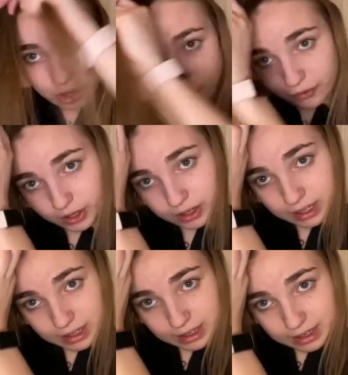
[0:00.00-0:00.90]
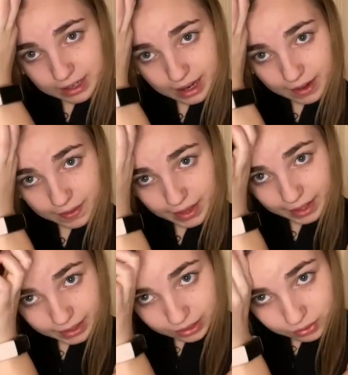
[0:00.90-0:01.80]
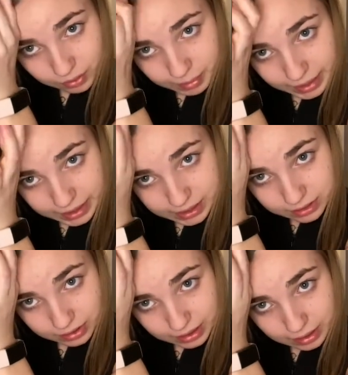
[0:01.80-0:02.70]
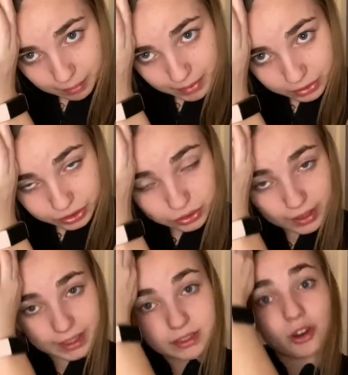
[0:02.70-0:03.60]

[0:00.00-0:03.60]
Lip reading: over, and then repeat it so that the middle strand is